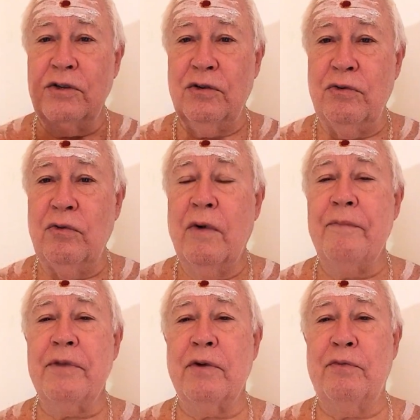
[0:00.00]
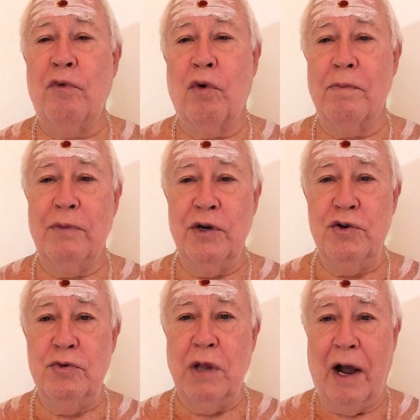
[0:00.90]
to form a
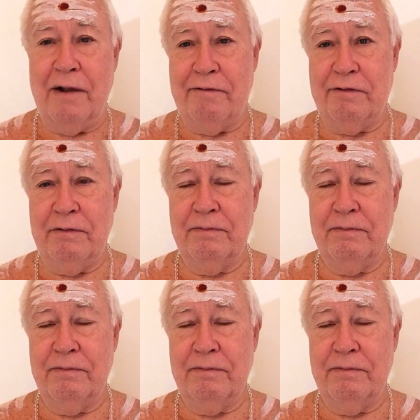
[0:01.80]
new life.